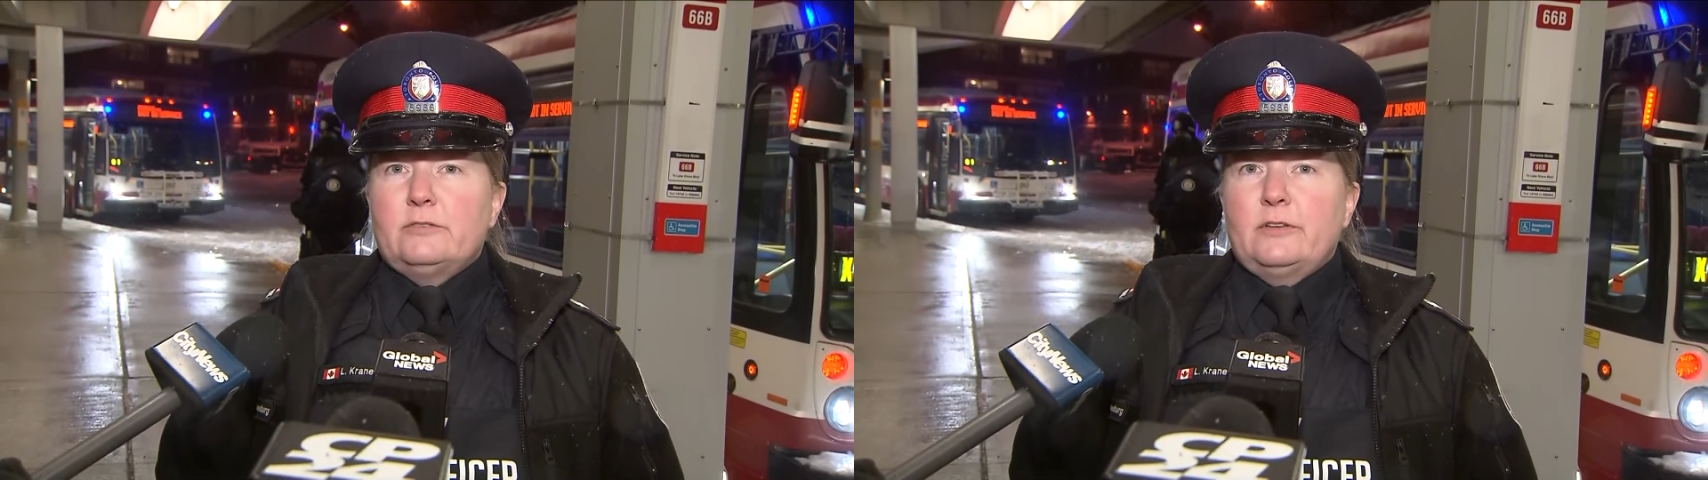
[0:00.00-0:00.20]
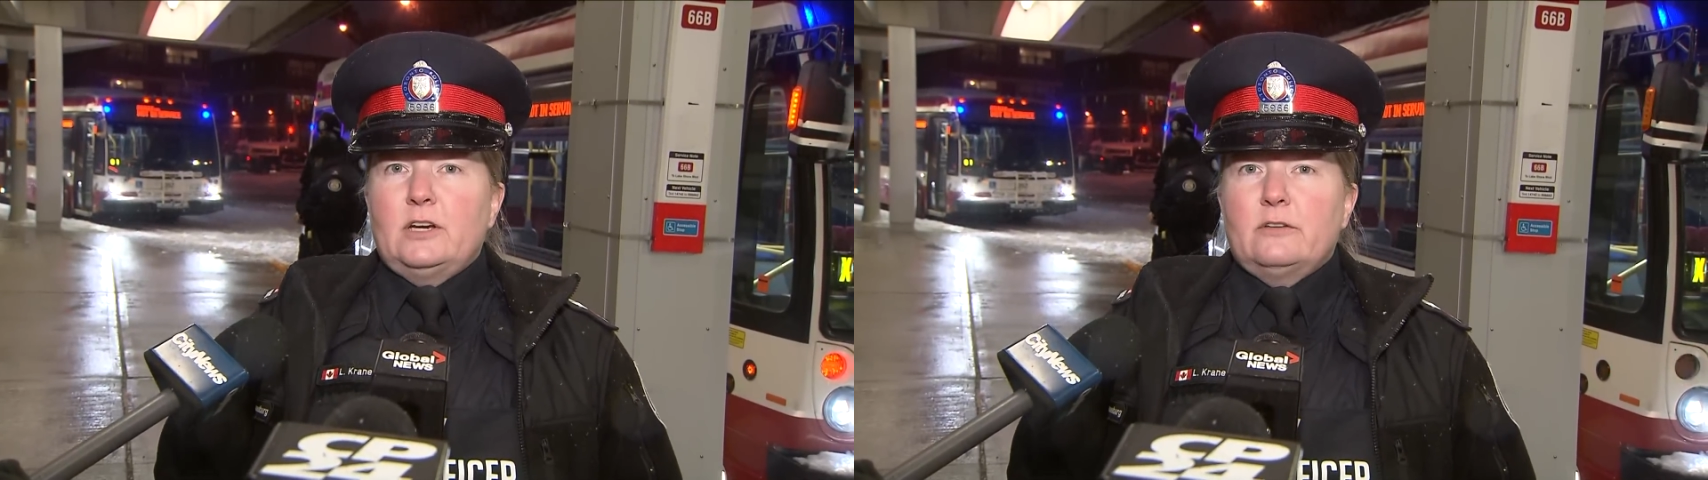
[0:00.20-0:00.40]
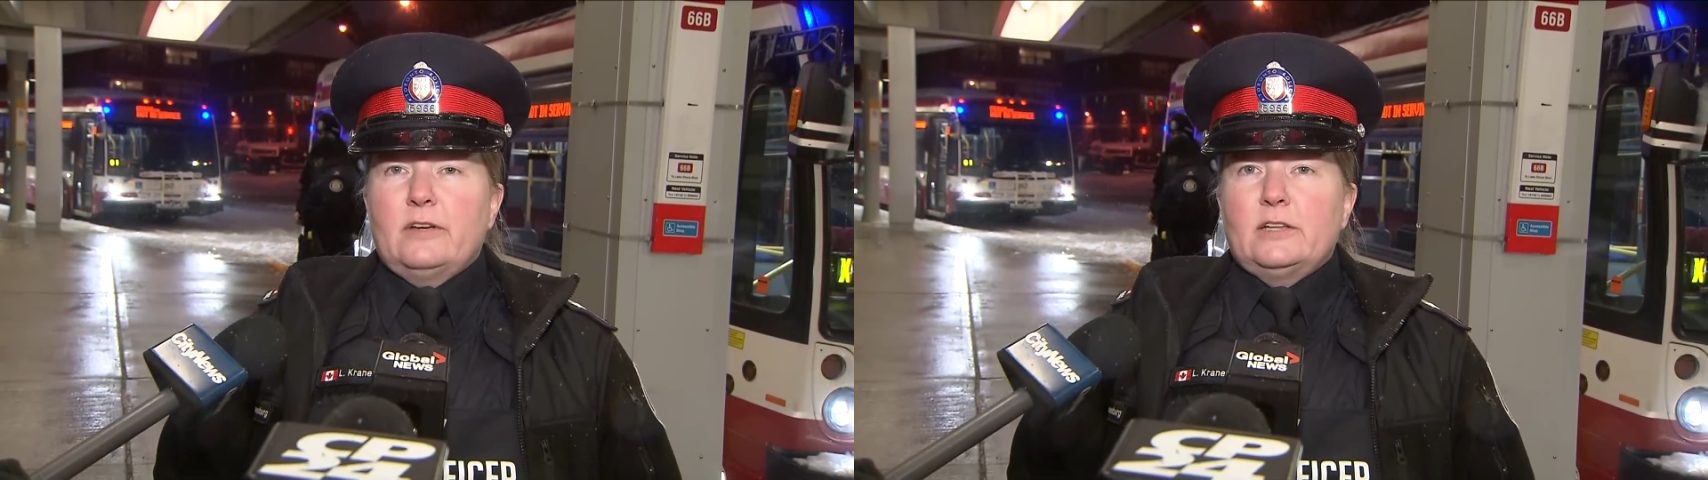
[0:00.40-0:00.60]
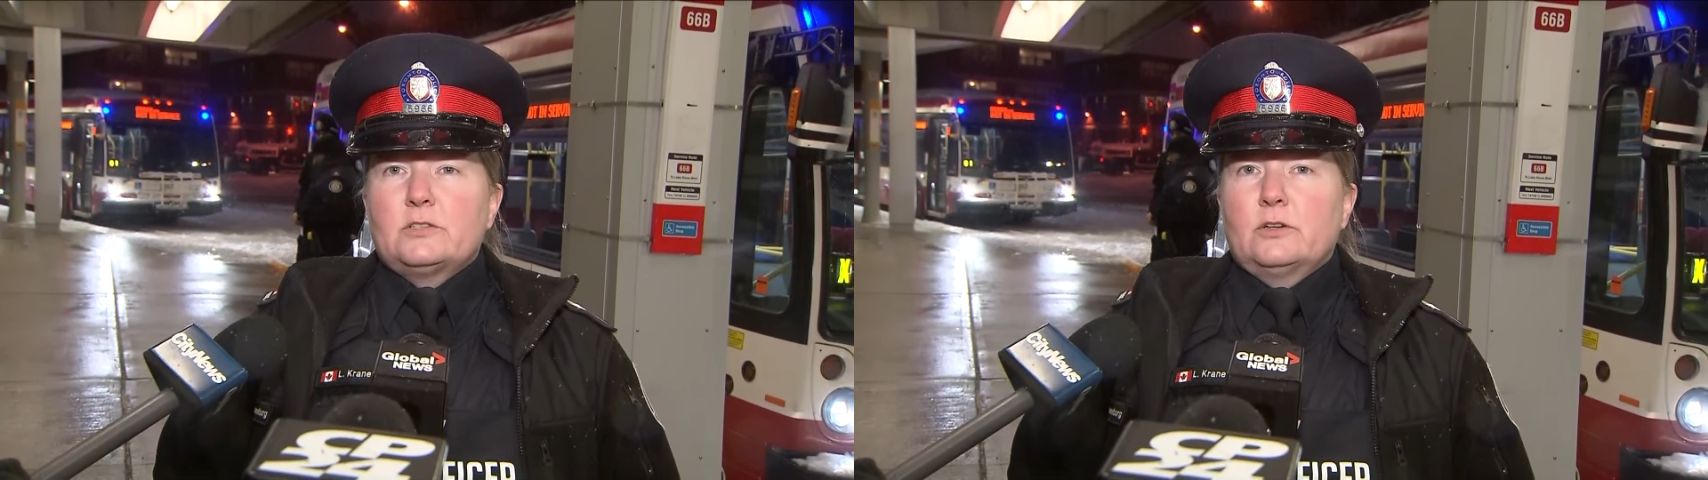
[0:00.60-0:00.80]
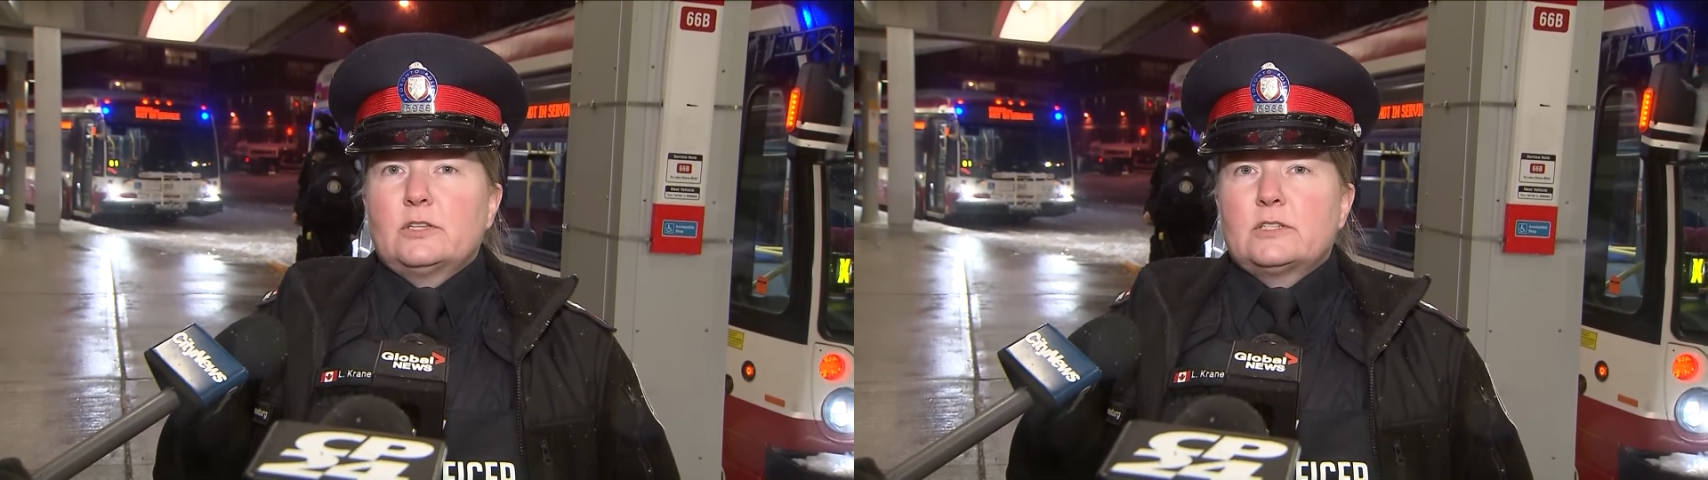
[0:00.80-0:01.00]
definitive
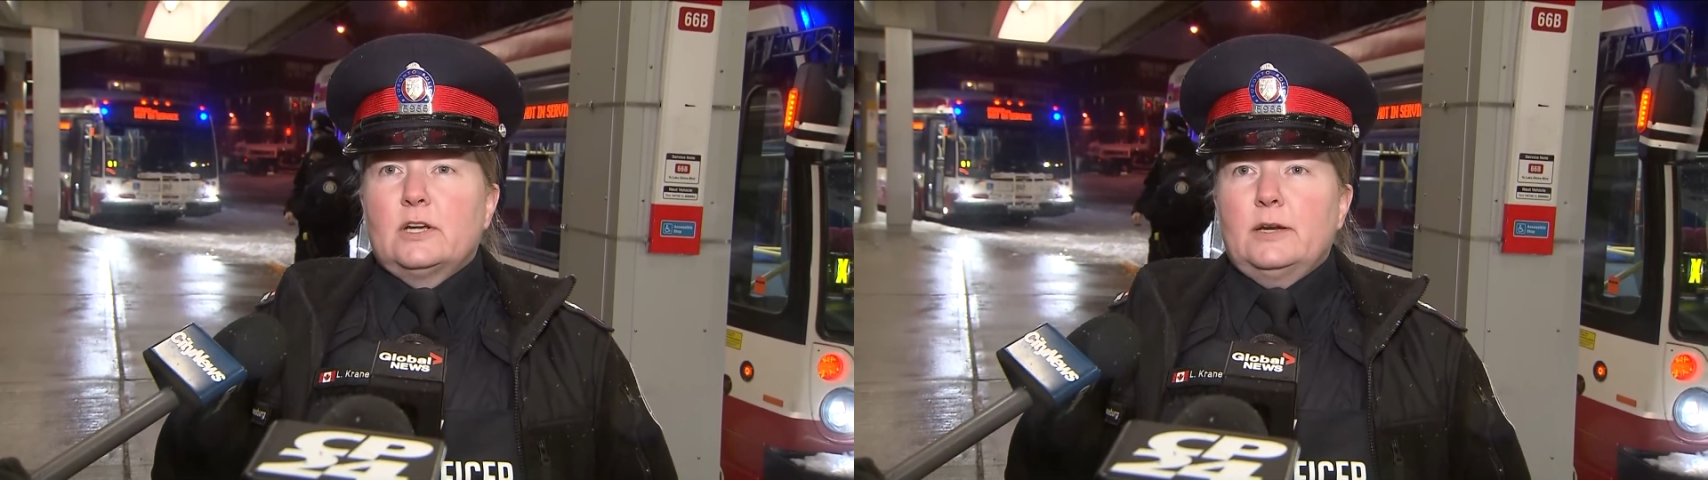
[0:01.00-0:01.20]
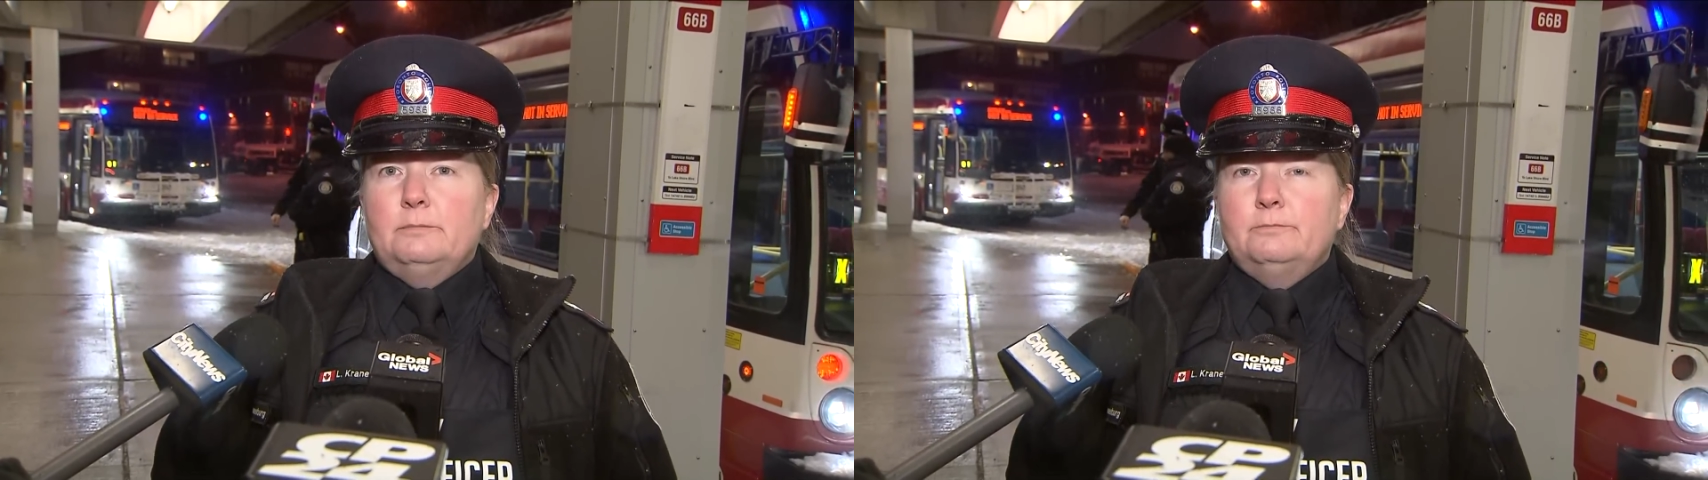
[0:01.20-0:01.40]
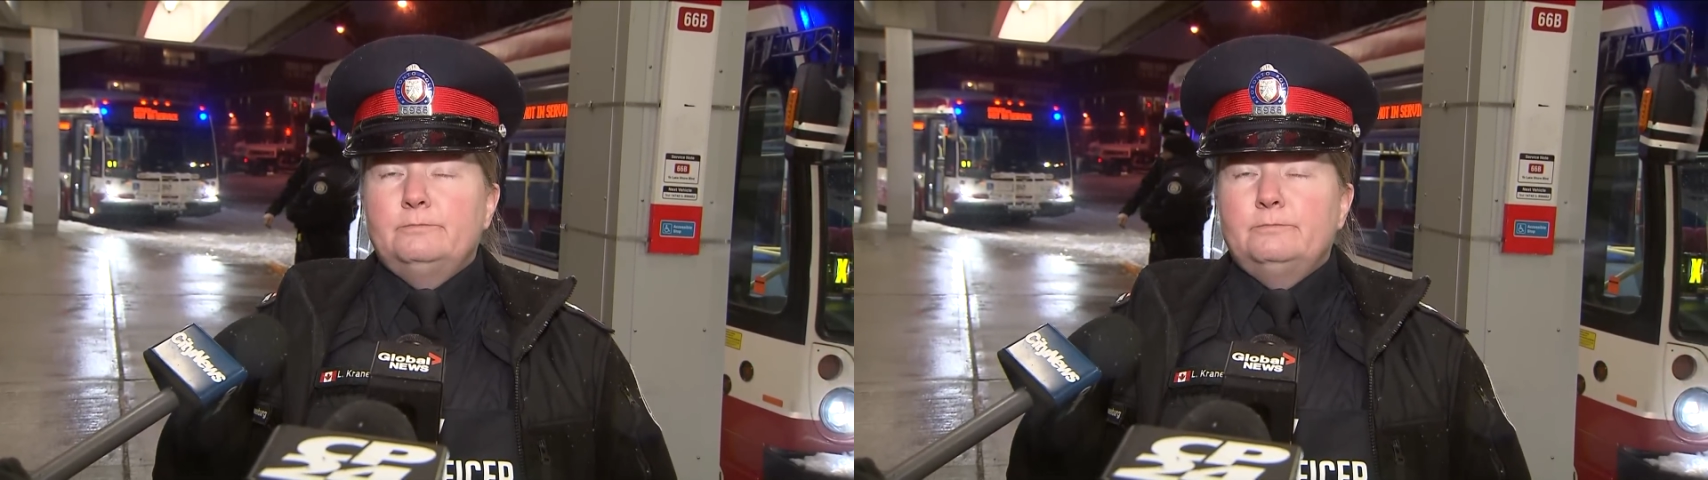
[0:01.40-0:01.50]
answer at this time.